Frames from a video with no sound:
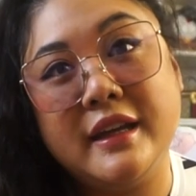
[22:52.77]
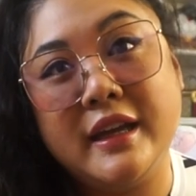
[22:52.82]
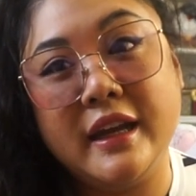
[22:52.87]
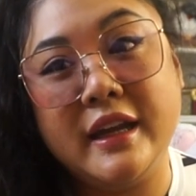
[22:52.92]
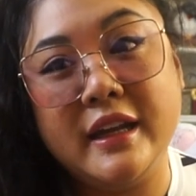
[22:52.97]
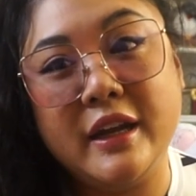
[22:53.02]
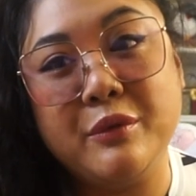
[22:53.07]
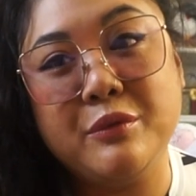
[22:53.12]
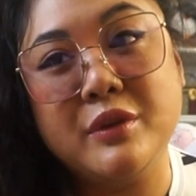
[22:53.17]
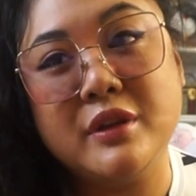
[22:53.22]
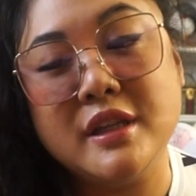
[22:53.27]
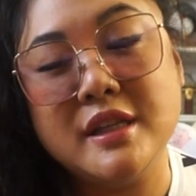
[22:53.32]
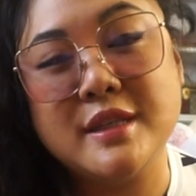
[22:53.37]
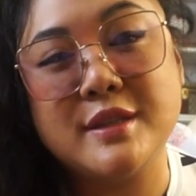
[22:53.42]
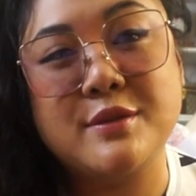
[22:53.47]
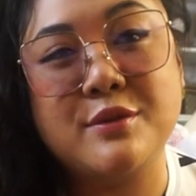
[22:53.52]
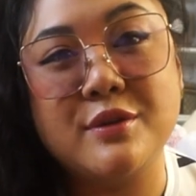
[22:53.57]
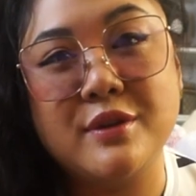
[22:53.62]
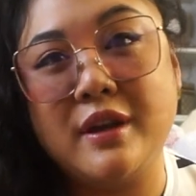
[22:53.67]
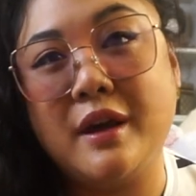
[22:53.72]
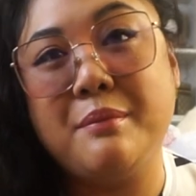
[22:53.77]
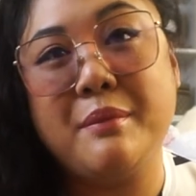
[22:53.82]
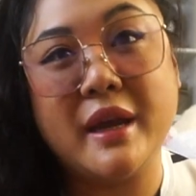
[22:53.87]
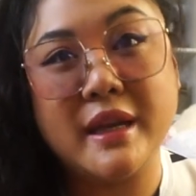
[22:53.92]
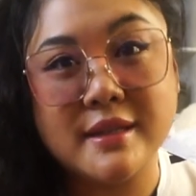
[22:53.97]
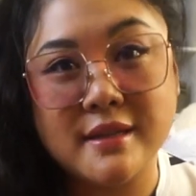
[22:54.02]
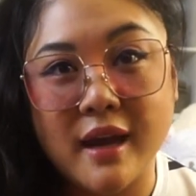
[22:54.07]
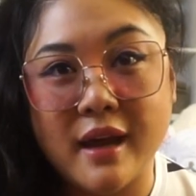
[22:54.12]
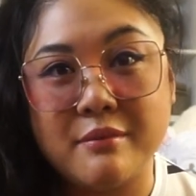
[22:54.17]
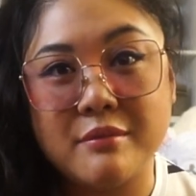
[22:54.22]
And it really screwed up
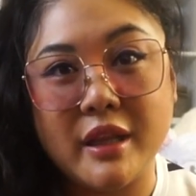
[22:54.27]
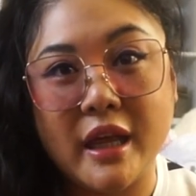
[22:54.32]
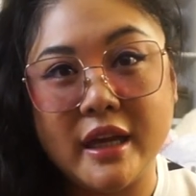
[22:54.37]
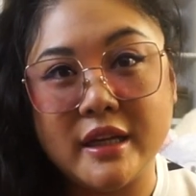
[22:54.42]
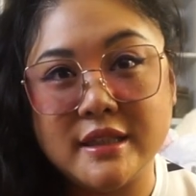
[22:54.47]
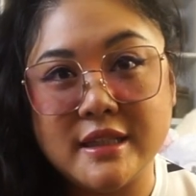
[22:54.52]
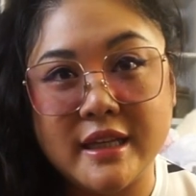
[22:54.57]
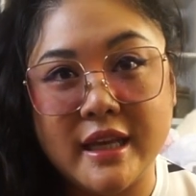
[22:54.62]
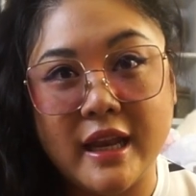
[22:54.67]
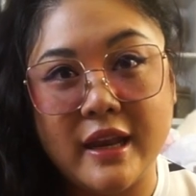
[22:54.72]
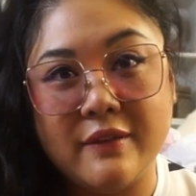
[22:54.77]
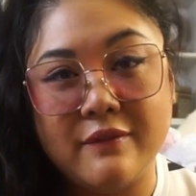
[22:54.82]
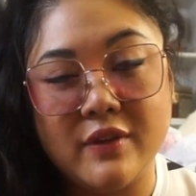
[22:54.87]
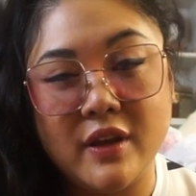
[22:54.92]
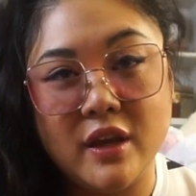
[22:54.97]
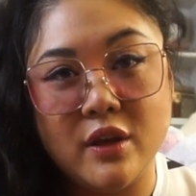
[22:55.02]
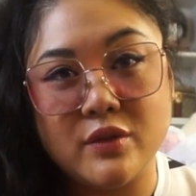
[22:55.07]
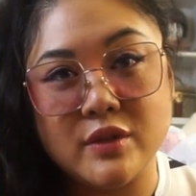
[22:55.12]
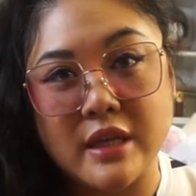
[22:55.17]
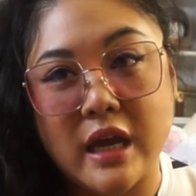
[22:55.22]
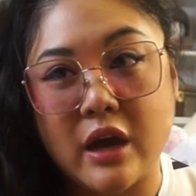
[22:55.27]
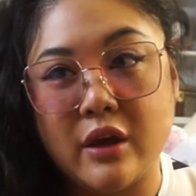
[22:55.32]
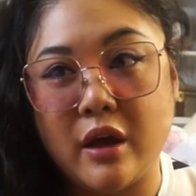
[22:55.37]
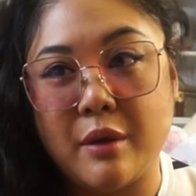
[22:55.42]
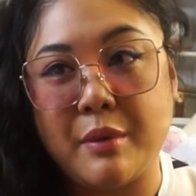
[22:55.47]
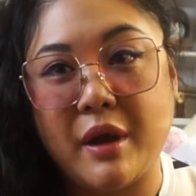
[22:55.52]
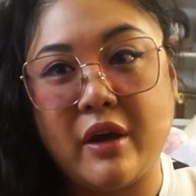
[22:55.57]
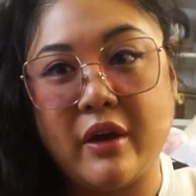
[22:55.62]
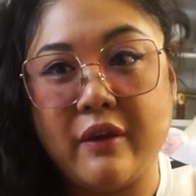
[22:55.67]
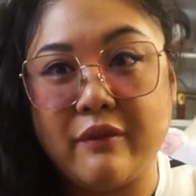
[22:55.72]
my timeline to getting videos
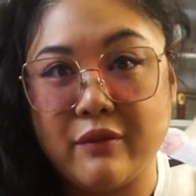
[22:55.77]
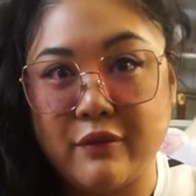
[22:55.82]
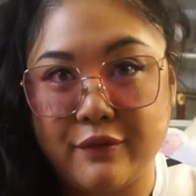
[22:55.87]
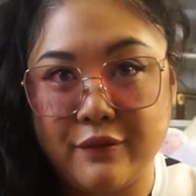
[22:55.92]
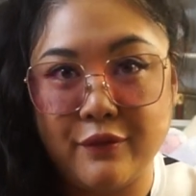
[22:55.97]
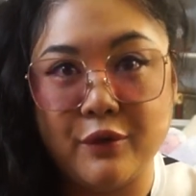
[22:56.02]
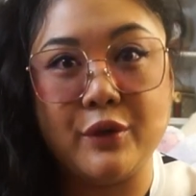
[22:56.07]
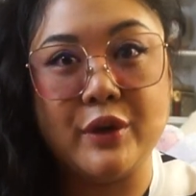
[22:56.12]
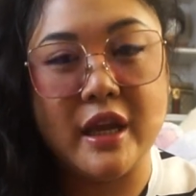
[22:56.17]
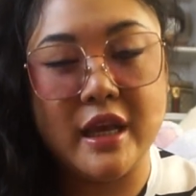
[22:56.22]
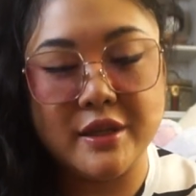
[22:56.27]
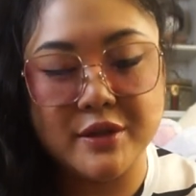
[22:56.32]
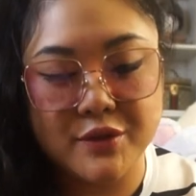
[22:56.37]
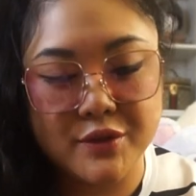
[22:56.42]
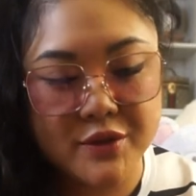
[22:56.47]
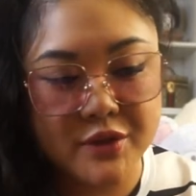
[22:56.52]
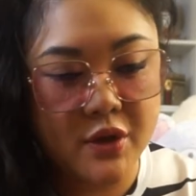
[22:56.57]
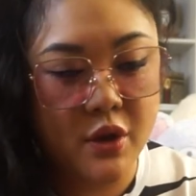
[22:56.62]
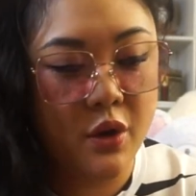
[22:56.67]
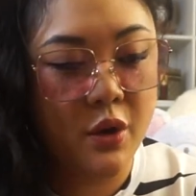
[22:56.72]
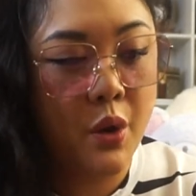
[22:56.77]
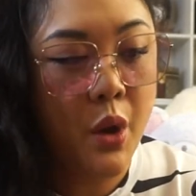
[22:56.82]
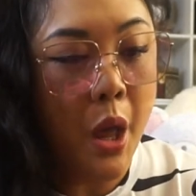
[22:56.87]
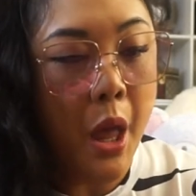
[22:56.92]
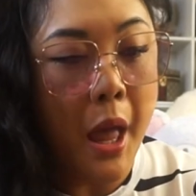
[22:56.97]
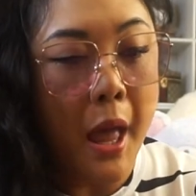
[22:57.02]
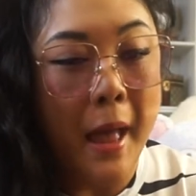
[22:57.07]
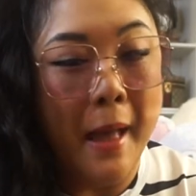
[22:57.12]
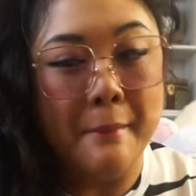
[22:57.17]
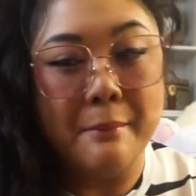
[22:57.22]
out about every 4 days or so.
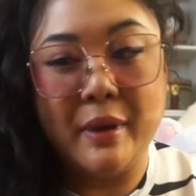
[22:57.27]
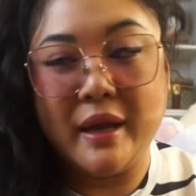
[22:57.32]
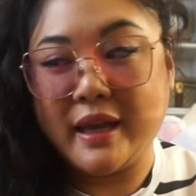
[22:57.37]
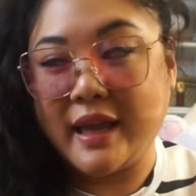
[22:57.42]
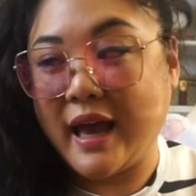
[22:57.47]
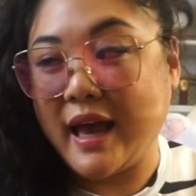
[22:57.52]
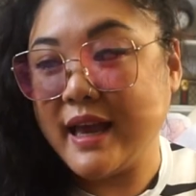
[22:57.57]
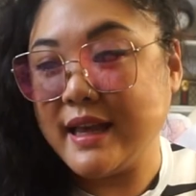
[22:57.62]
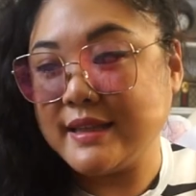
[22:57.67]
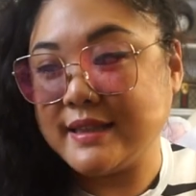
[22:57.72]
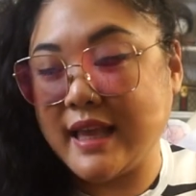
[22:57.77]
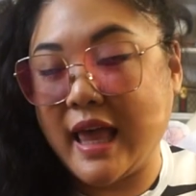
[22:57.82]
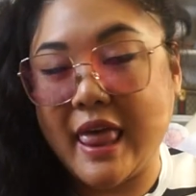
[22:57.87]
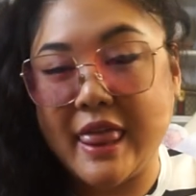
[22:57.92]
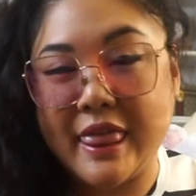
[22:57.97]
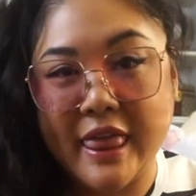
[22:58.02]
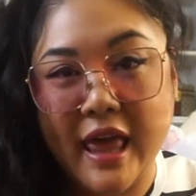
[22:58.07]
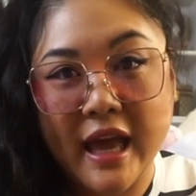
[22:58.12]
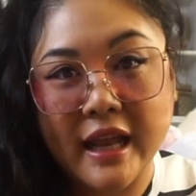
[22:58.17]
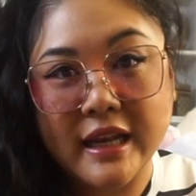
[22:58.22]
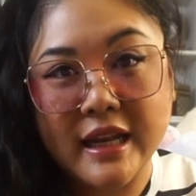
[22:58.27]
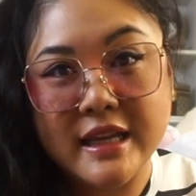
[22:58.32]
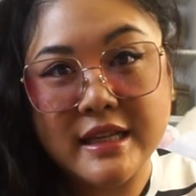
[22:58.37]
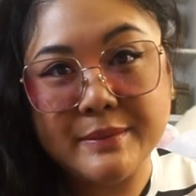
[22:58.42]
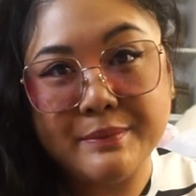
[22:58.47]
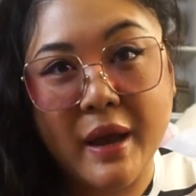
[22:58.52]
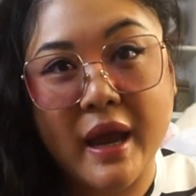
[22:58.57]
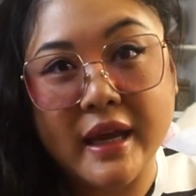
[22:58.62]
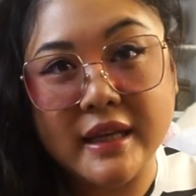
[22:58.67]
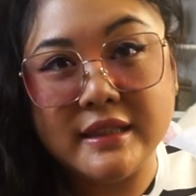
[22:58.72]
But guys, that is
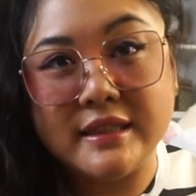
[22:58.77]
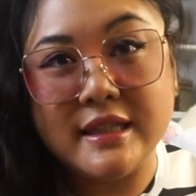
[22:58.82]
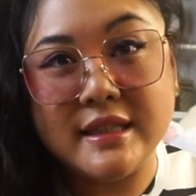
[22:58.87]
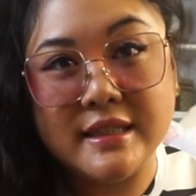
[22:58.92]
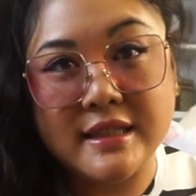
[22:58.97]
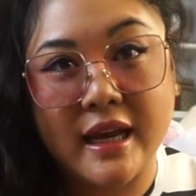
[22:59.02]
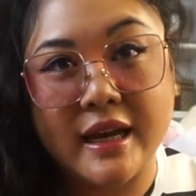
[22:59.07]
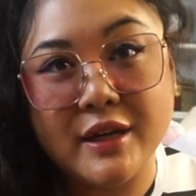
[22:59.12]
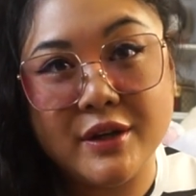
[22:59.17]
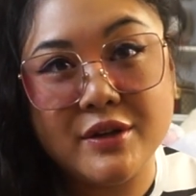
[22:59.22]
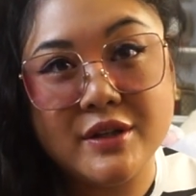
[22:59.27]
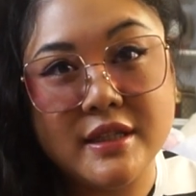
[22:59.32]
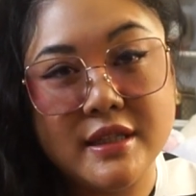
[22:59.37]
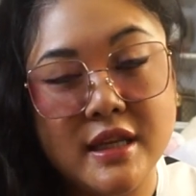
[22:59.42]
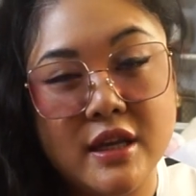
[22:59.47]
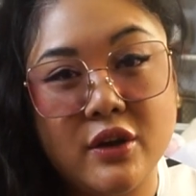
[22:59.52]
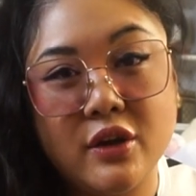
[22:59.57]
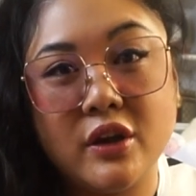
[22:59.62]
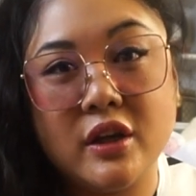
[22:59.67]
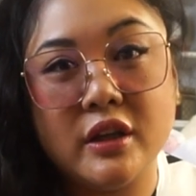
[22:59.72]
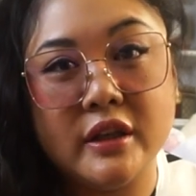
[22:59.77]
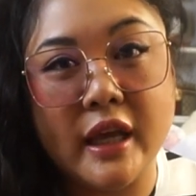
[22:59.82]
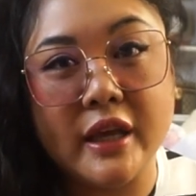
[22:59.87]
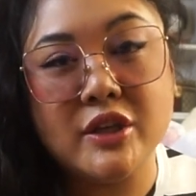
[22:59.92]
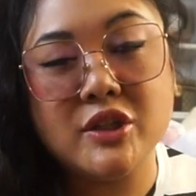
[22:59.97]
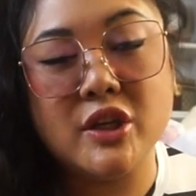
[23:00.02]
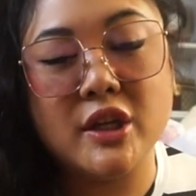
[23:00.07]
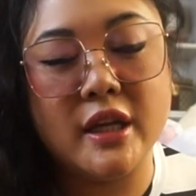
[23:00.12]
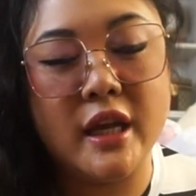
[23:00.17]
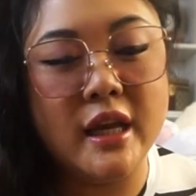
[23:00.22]
my designer sneaker
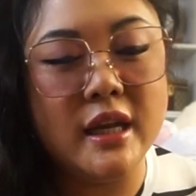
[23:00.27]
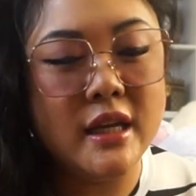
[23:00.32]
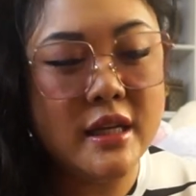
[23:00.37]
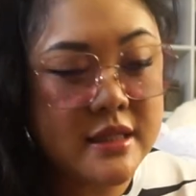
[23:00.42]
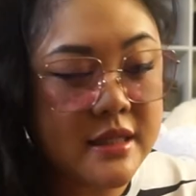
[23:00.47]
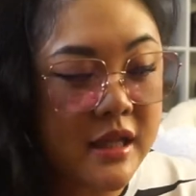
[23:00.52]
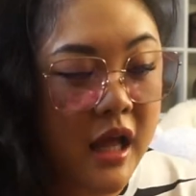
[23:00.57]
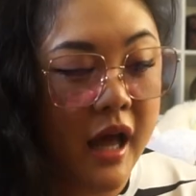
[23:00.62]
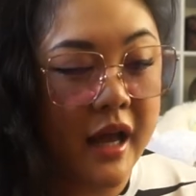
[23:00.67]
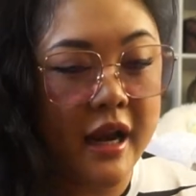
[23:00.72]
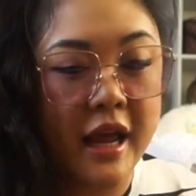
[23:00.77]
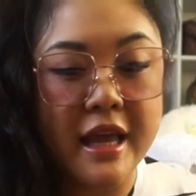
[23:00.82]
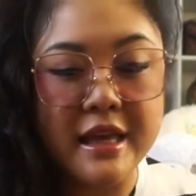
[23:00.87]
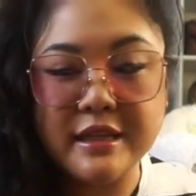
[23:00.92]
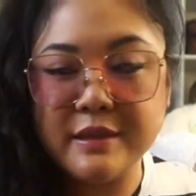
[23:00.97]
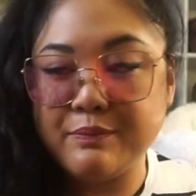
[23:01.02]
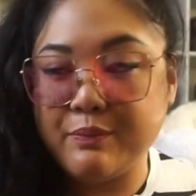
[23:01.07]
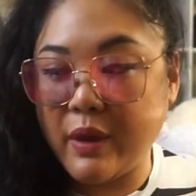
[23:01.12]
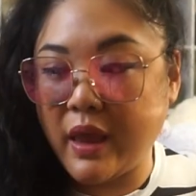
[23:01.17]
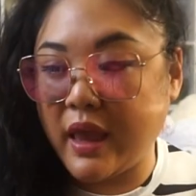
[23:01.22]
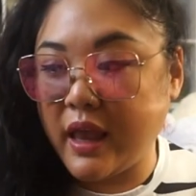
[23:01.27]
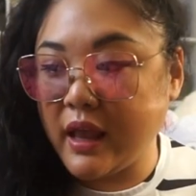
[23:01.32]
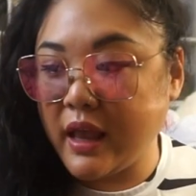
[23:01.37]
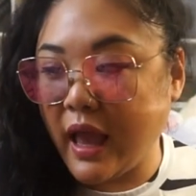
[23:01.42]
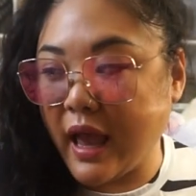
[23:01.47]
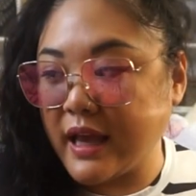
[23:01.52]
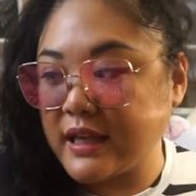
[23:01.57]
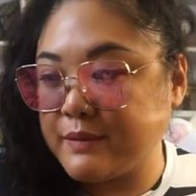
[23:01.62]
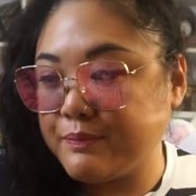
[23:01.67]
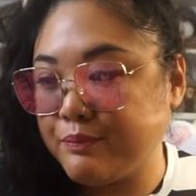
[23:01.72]
collection. It is not as big
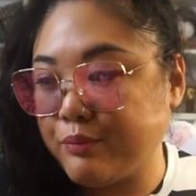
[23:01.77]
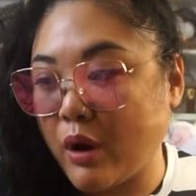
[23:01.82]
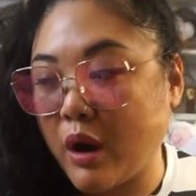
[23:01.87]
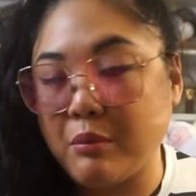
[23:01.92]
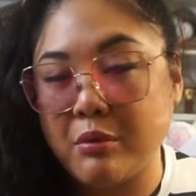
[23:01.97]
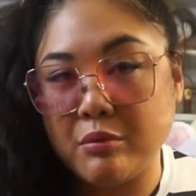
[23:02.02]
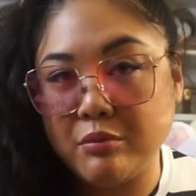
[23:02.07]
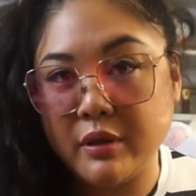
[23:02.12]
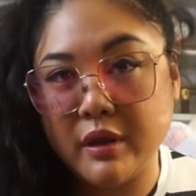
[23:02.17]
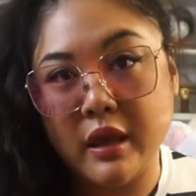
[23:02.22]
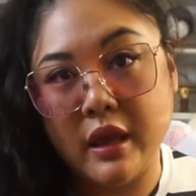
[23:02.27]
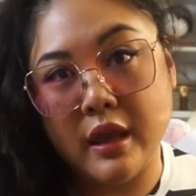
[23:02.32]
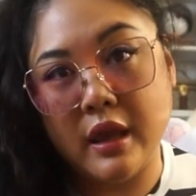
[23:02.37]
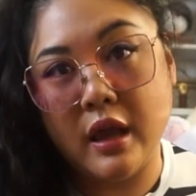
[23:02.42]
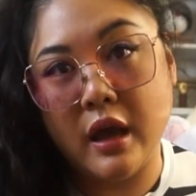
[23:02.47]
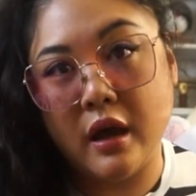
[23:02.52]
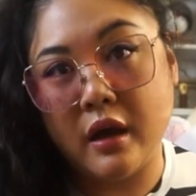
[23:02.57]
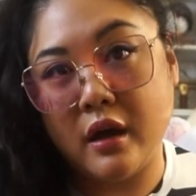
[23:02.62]
as probably